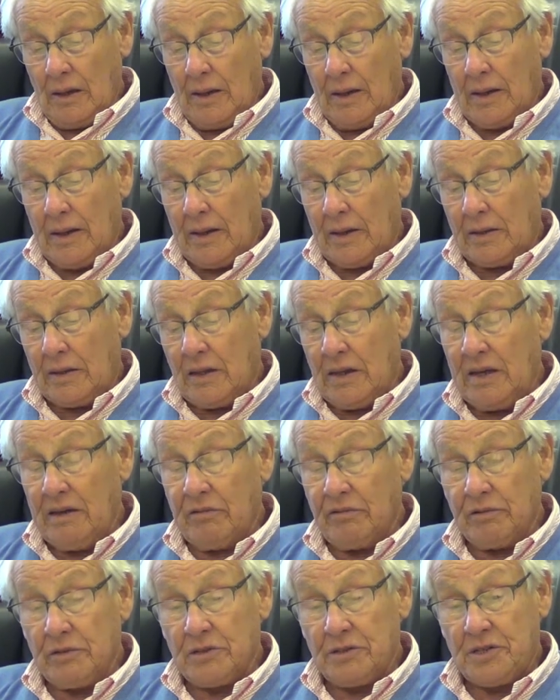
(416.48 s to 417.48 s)
And he
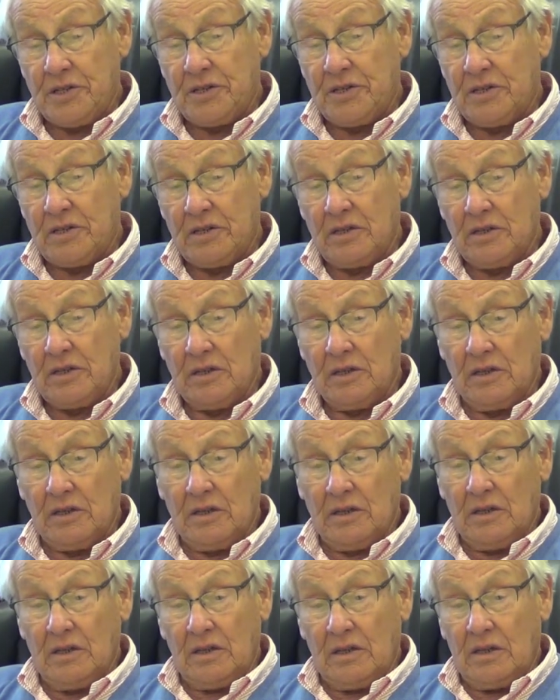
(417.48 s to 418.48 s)
was
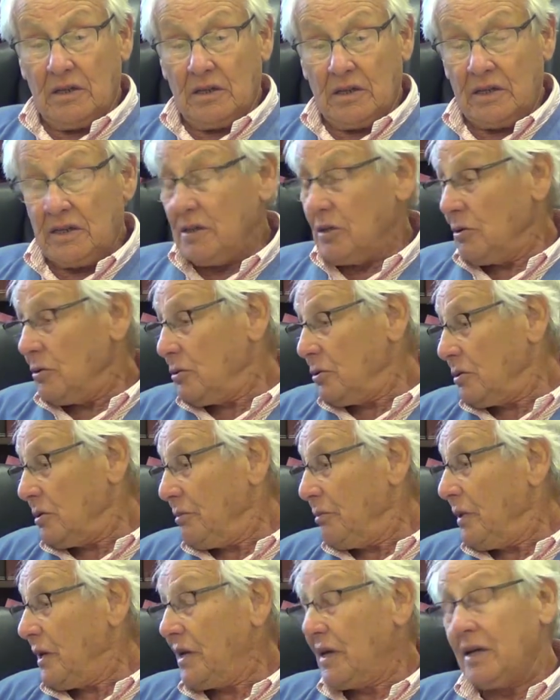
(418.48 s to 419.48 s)
an old
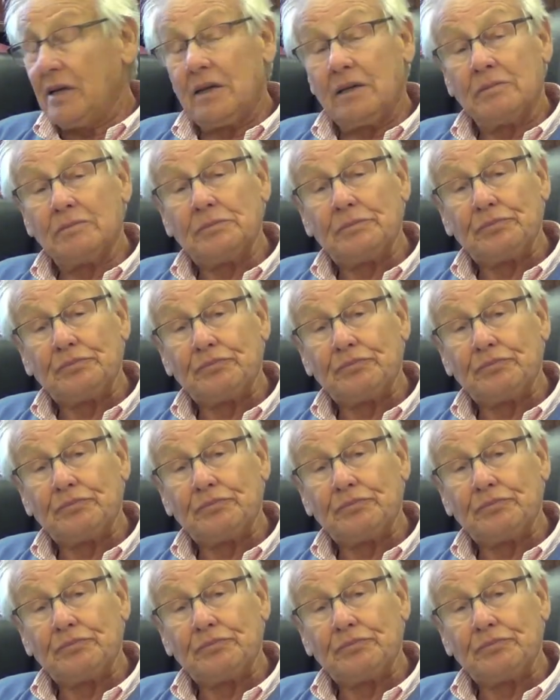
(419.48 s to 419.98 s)
man,